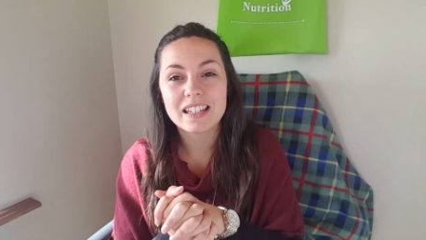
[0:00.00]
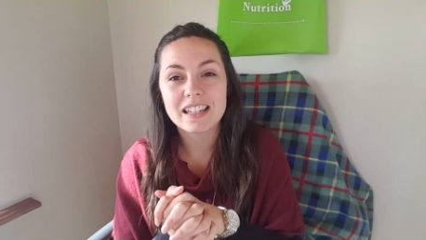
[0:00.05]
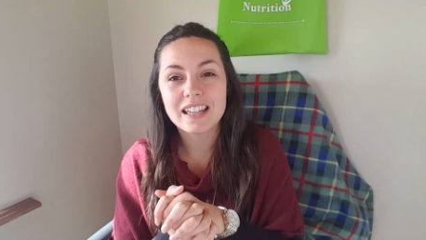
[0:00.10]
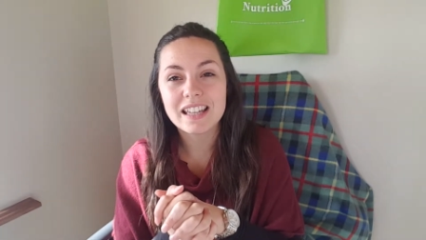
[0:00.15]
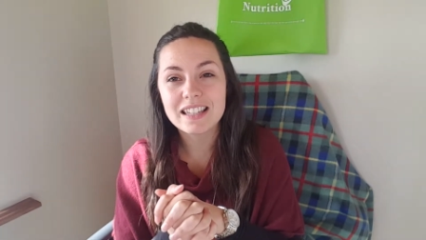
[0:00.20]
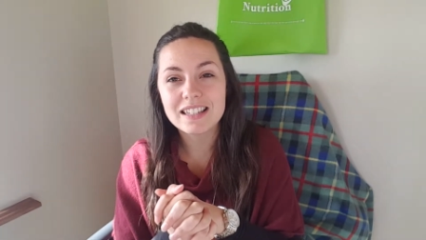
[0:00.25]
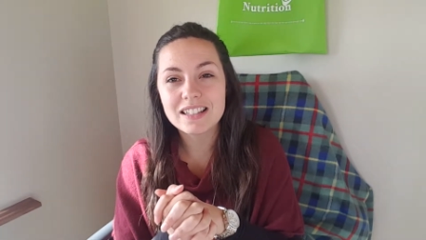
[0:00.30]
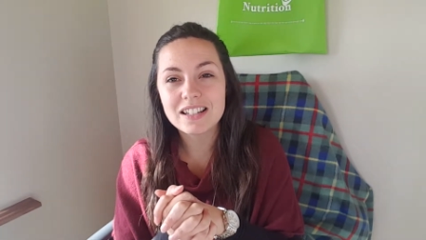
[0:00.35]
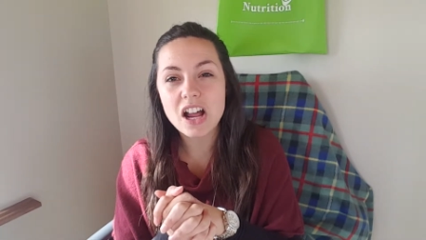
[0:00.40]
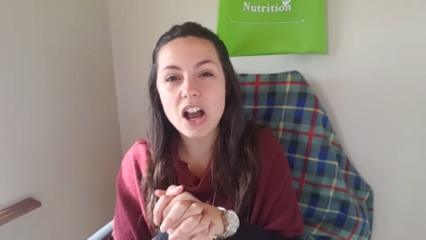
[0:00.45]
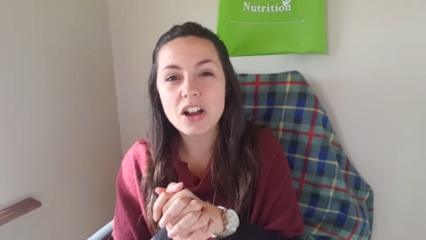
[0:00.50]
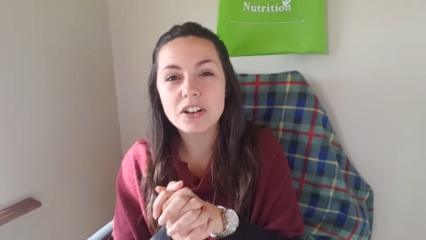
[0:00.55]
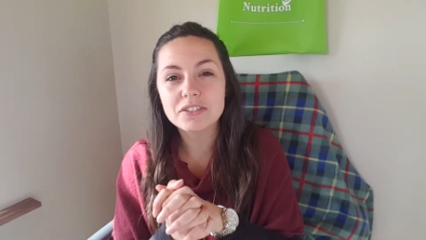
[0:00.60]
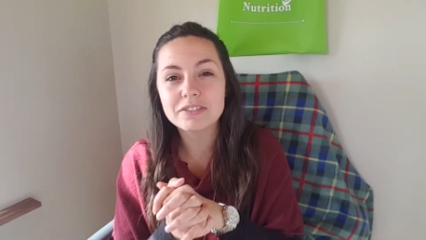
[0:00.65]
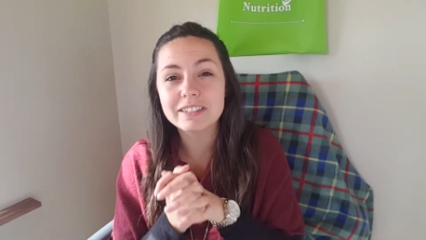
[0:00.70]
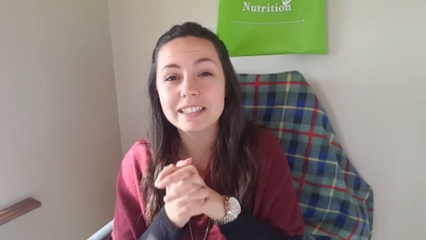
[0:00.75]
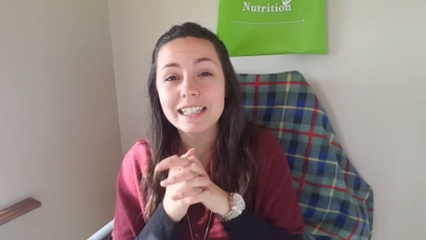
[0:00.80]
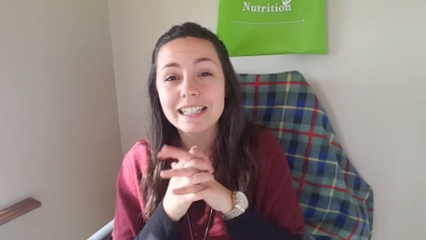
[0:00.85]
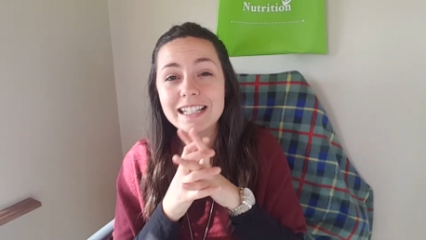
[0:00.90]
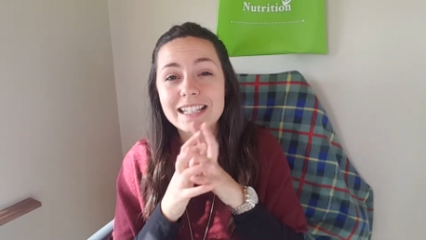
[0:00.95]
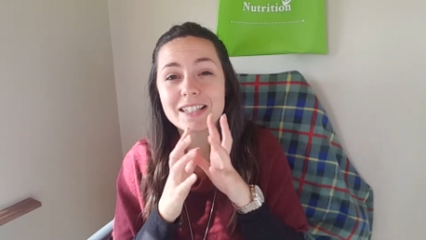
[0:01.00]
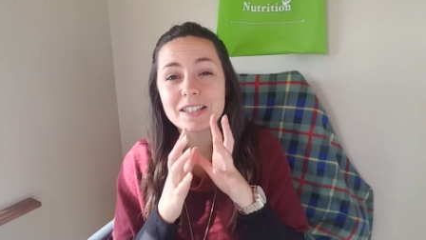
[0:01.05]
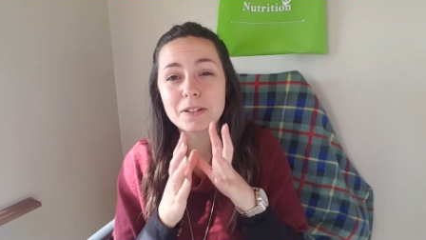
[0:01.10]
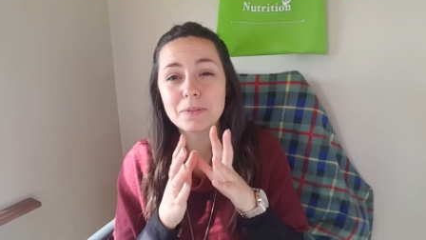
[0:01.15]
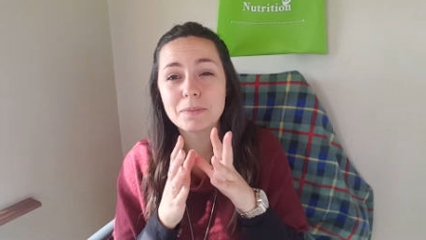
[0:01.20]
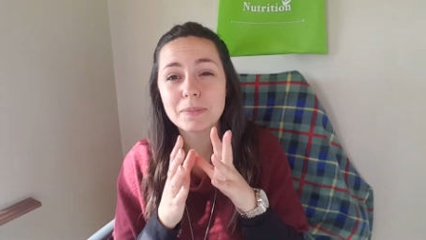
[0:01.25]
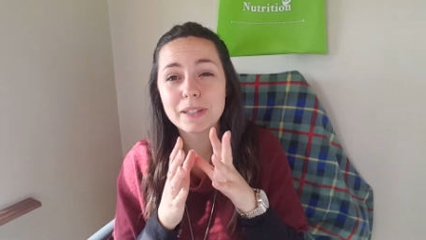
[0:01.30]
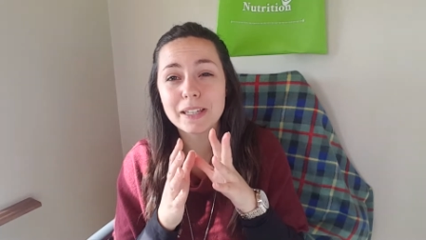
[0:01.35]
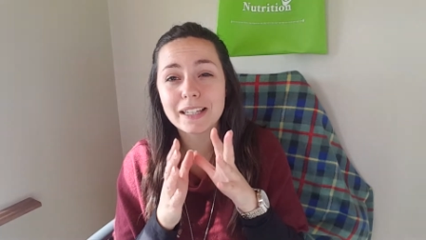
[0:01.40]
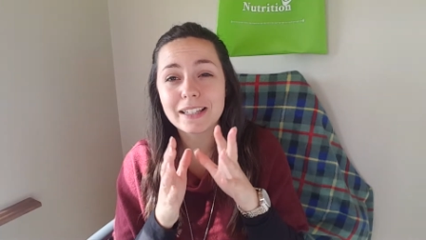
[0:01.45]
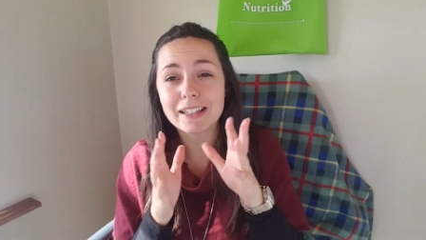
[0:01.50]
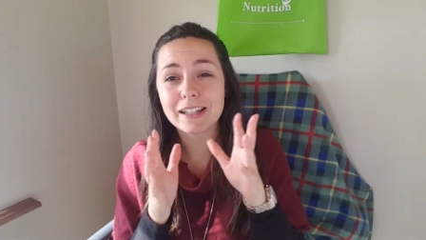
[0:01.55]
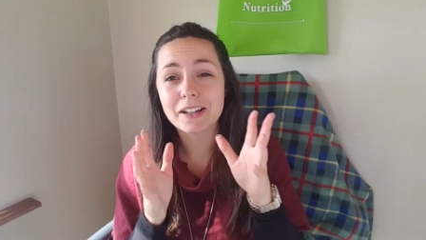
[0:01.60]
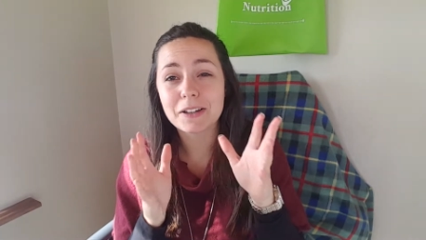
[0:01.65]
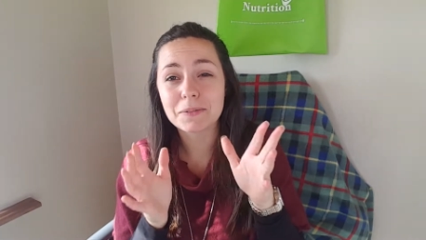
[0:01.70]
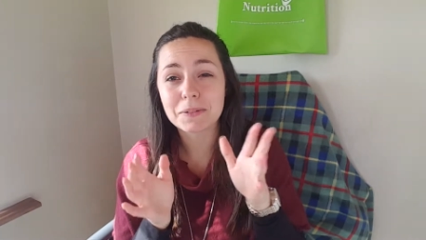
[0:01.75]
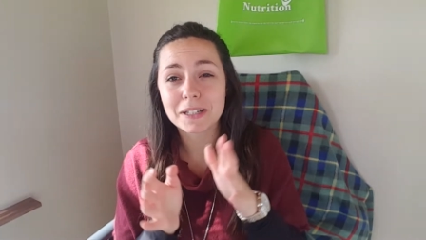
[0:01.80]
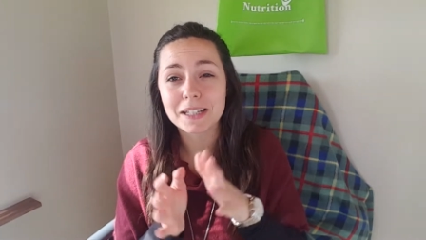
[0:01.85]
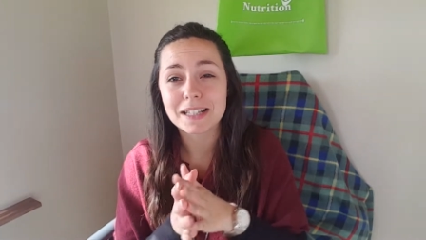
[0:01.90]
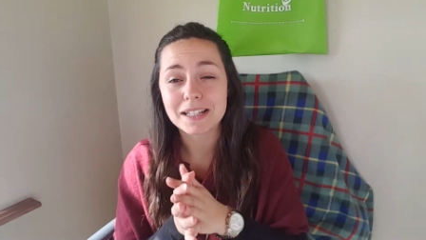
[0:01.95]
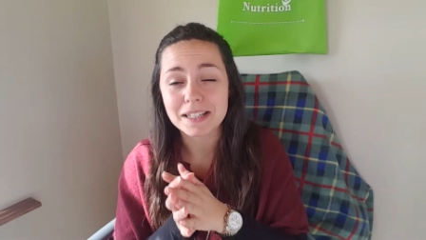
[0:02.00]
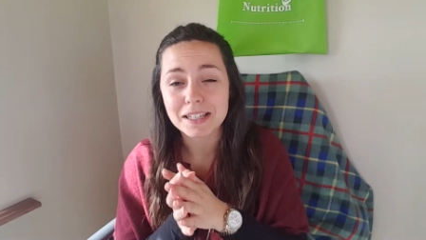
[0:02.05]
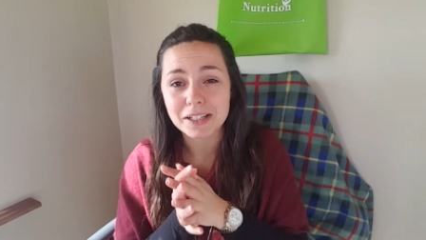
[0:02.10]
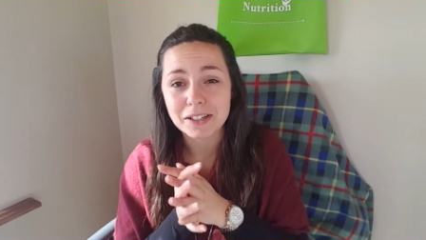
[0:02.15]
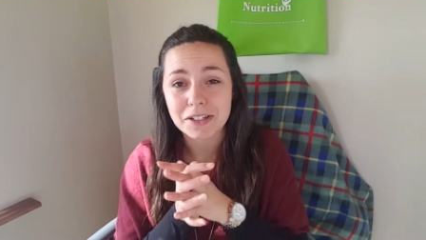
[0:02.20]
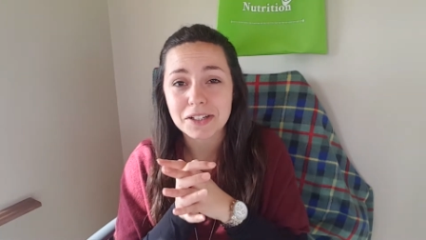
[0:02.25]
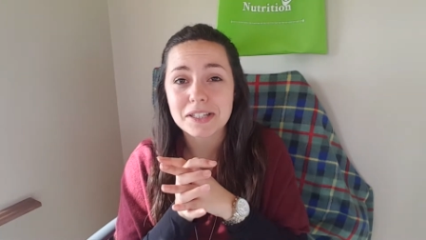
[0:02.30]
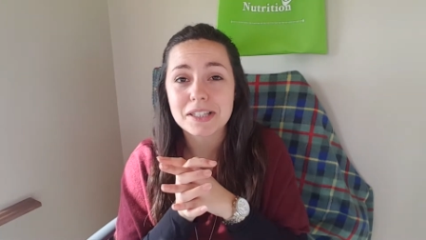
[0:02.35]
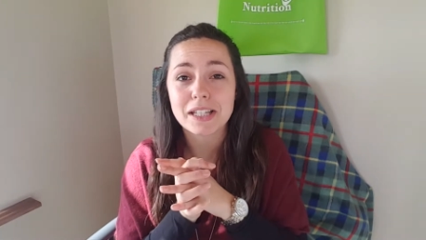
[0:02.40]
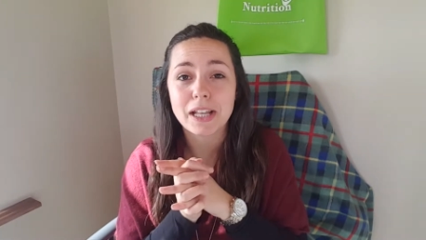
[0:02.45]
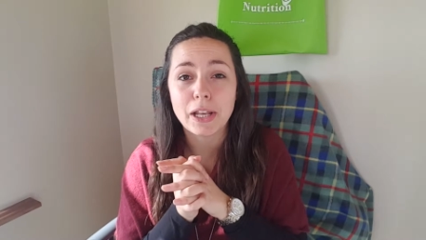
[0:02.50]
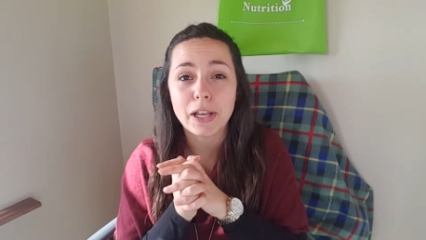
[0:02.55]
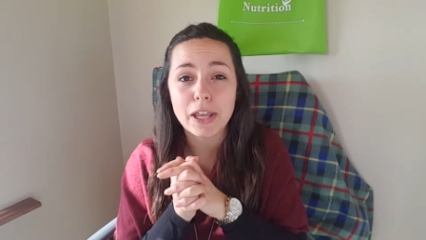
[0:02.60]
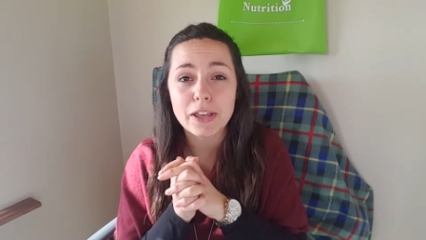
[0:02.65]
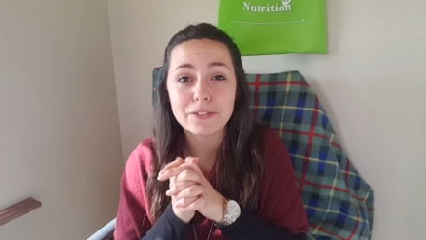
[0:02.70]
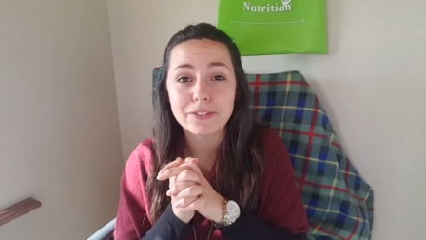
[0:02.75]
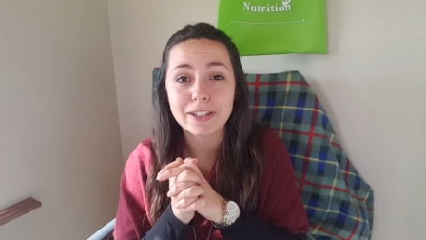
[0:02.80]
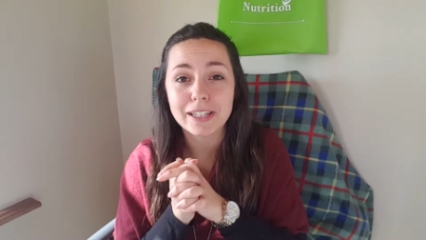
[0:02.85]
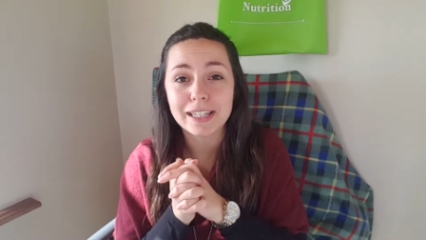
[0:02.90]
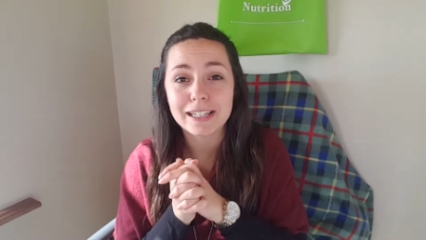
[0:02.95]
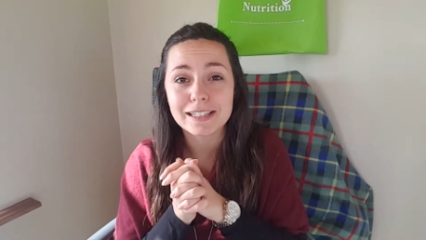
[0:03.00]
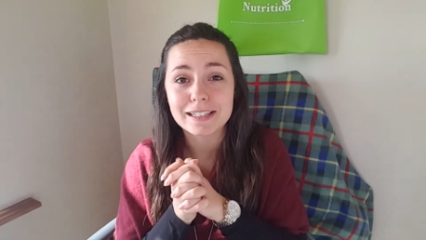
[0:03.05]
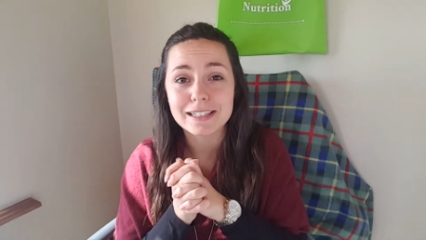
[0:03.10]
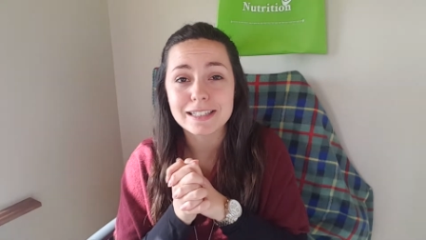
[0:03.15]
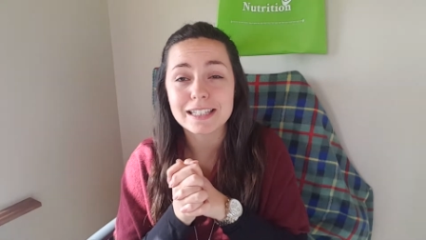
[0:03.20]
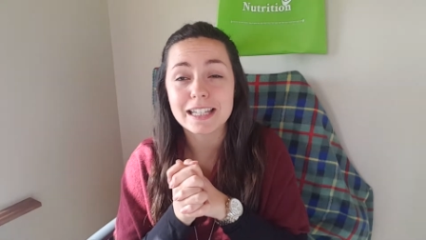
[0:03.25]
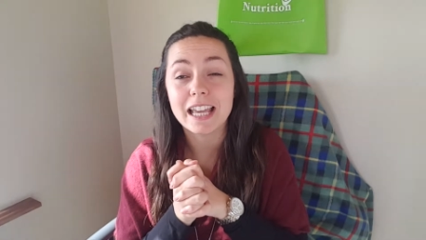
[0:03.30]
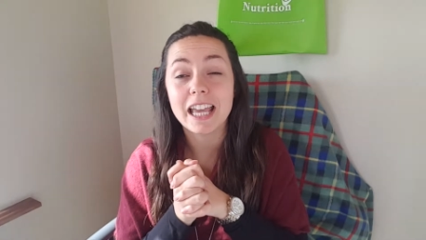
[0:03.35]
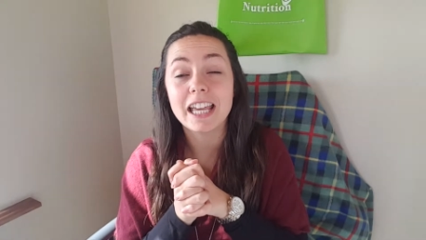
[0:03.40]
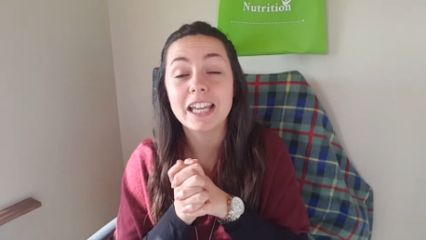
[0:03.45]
is not really something that I would consider significant